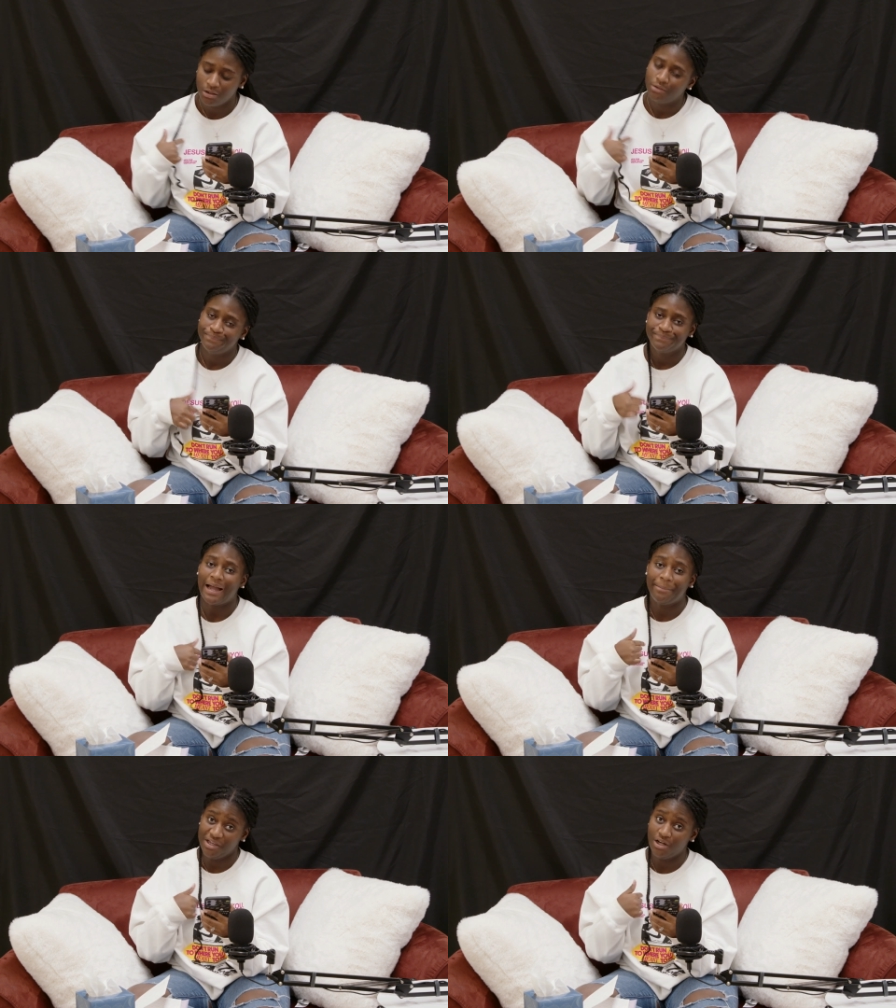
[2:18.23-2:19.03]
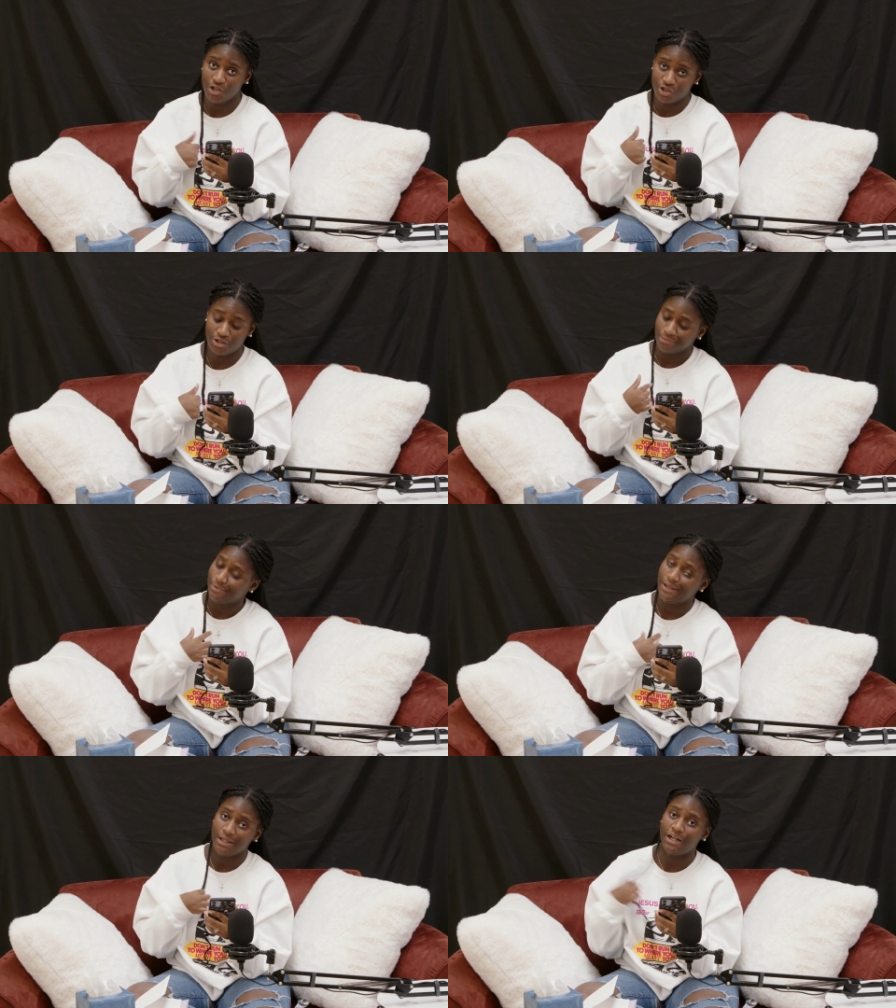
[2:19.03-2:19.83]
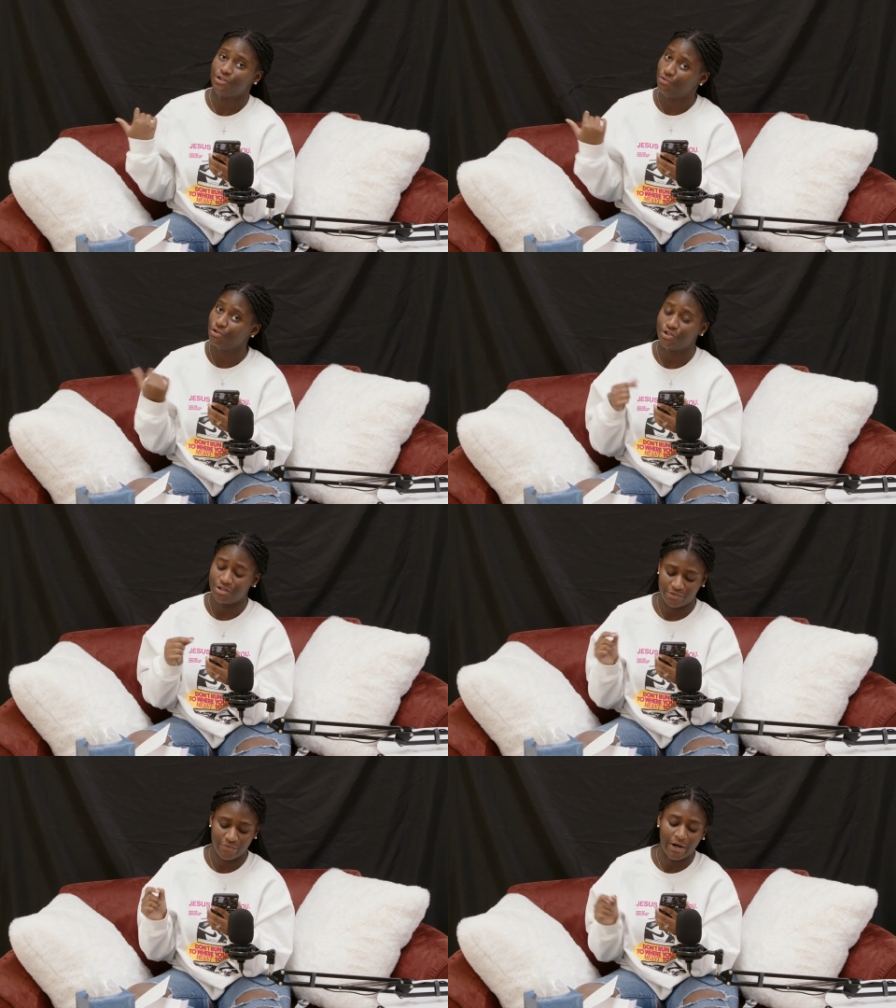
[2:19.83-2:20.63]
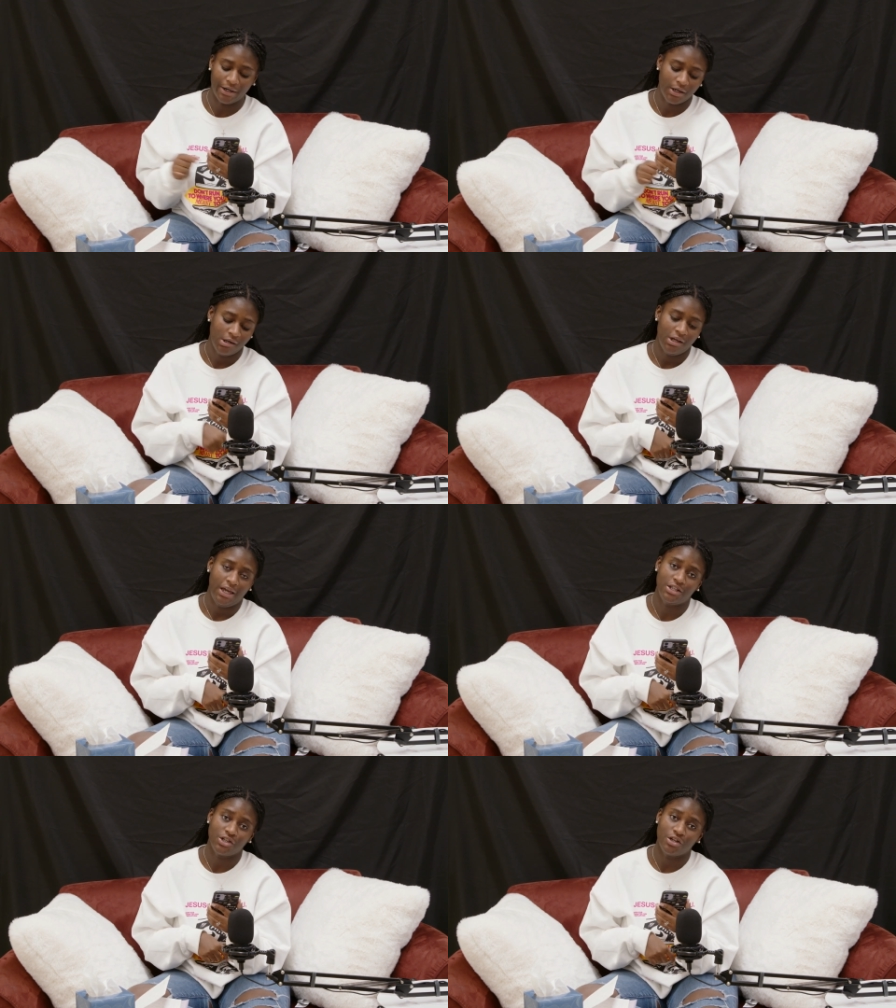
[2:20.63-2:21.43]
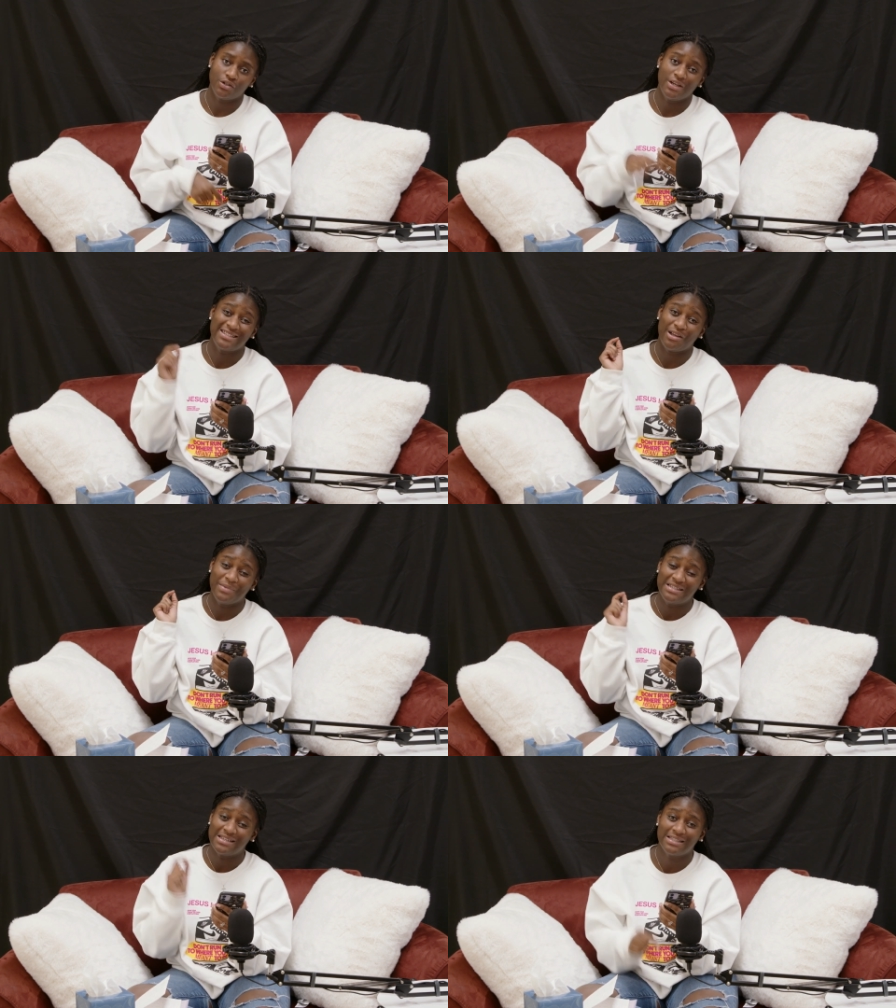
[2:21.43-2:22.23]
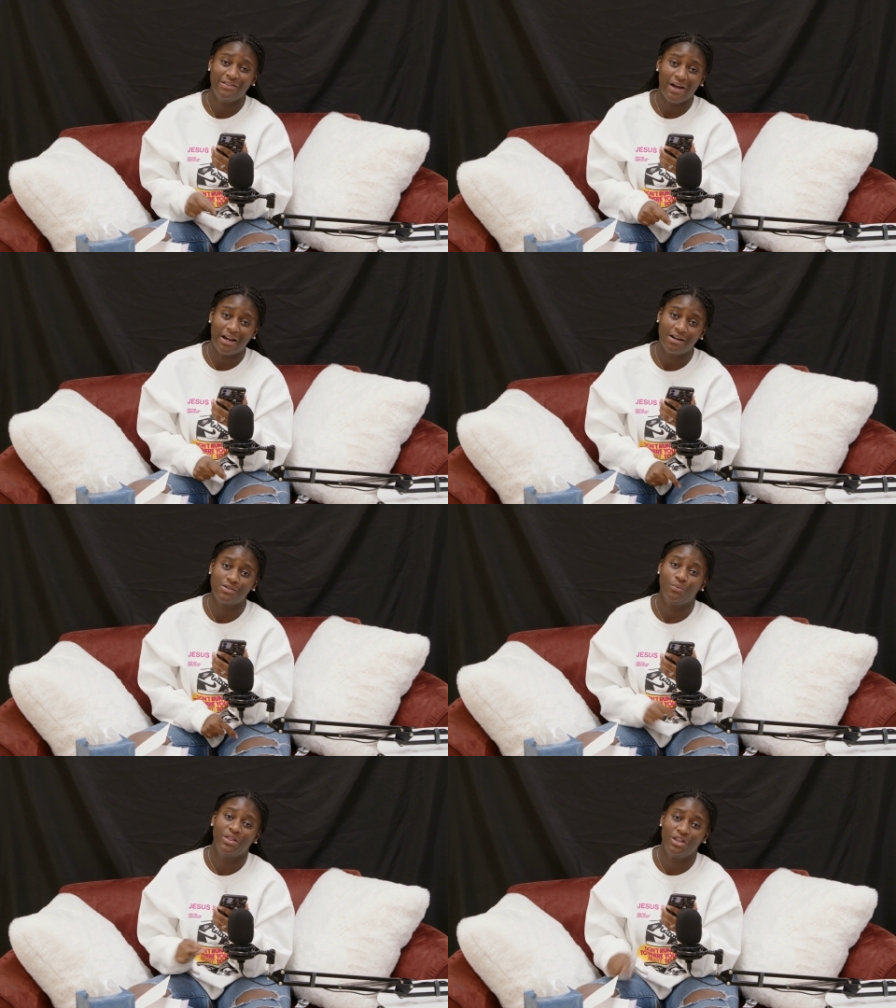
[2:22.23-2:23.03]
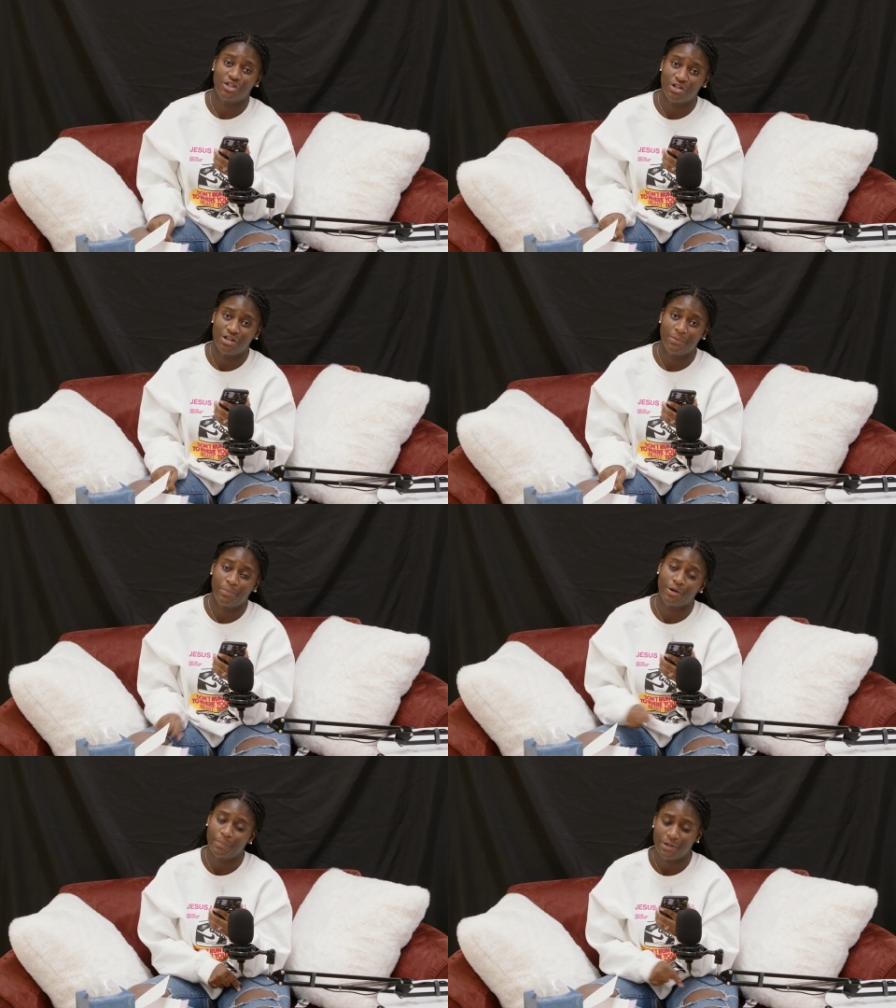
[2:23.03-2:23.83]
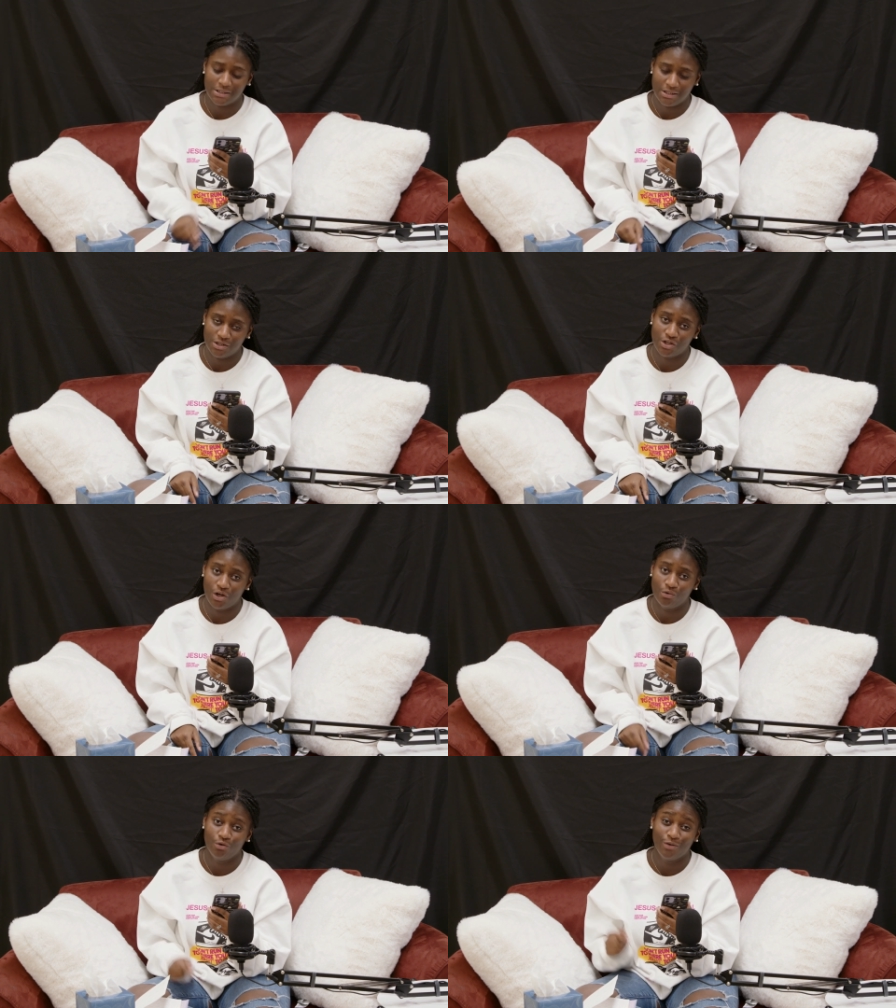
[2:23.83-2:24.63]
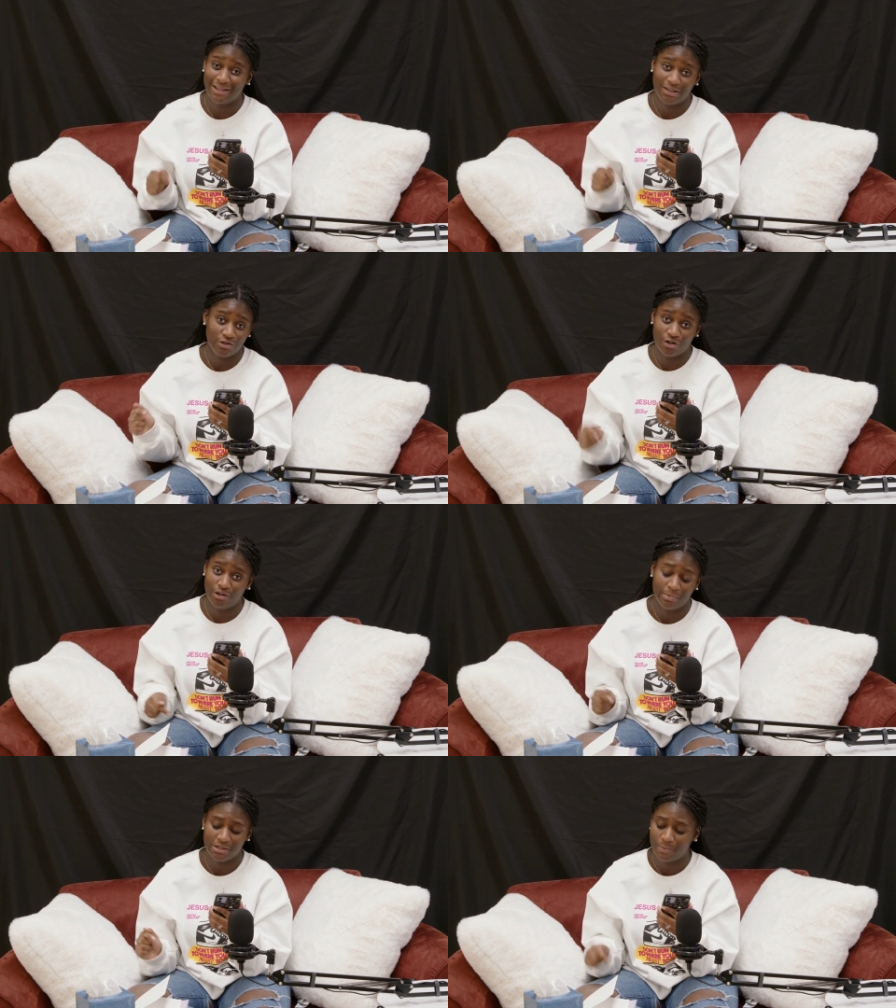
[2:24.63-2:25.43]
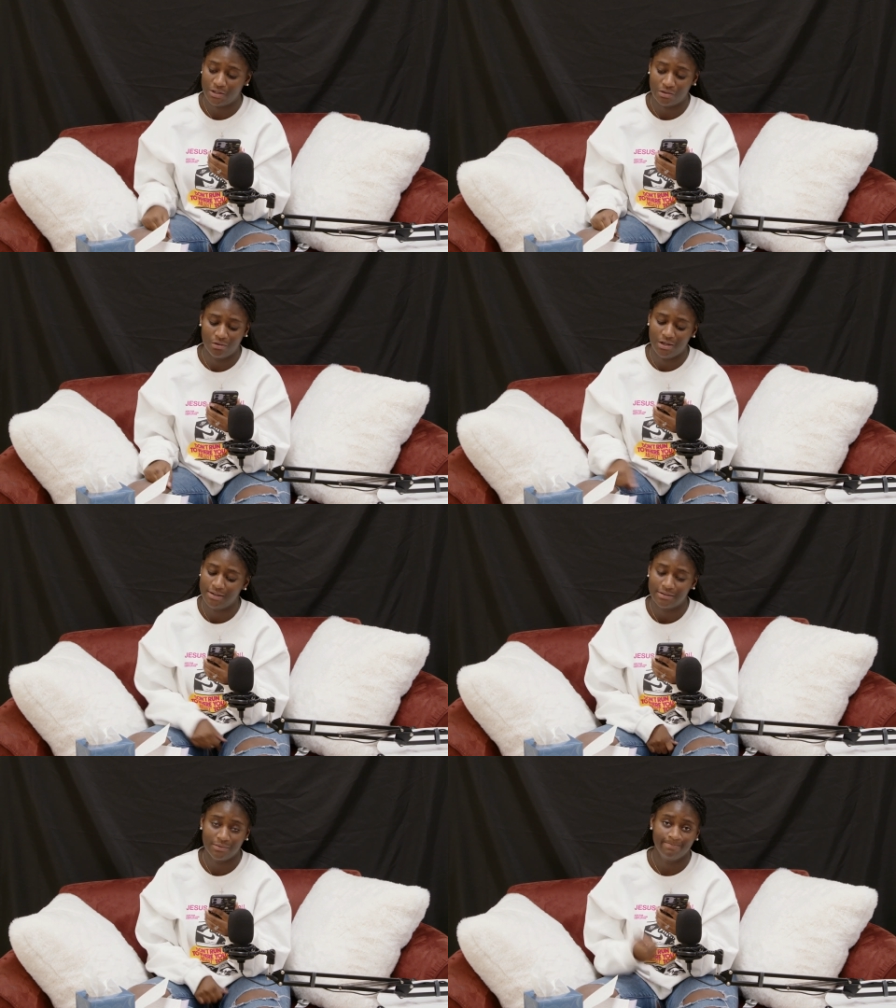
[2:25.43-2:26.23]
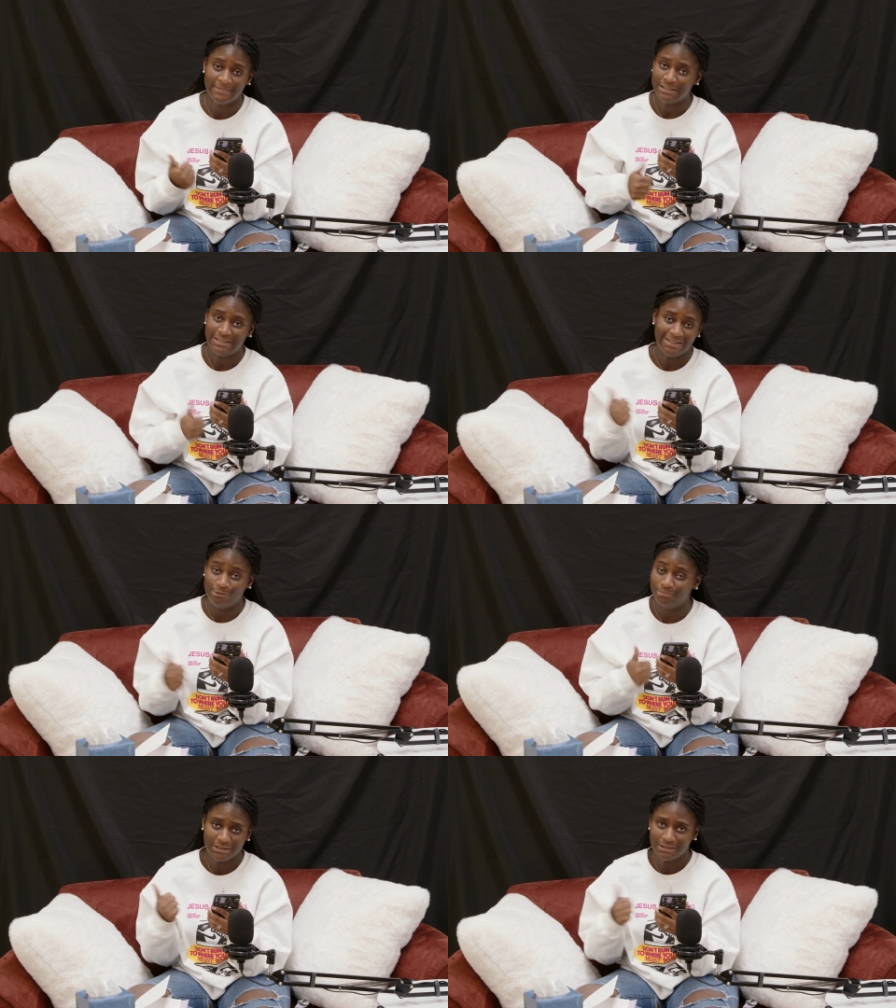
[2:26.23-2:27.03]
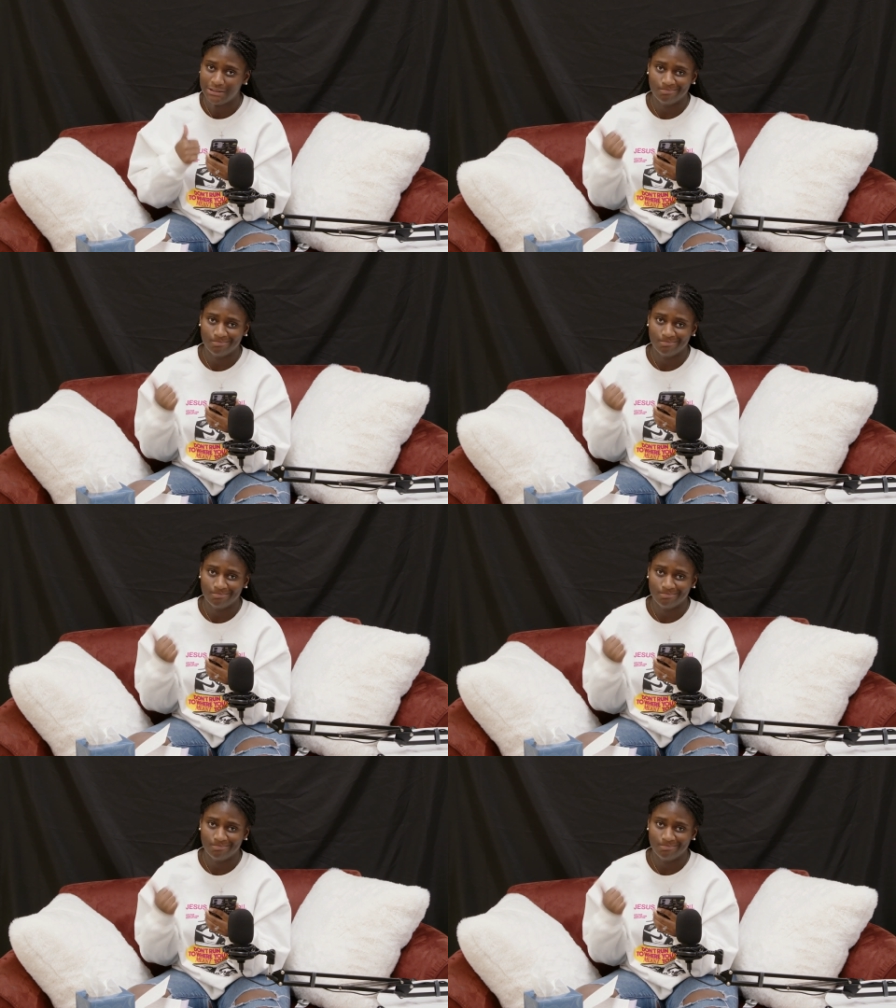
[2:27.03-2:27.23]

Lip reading: I'm getting a shirt, and those shirts are fire. It's going to be $65 with the shirt per person. So you want to get those early bird special, or else if you miss it,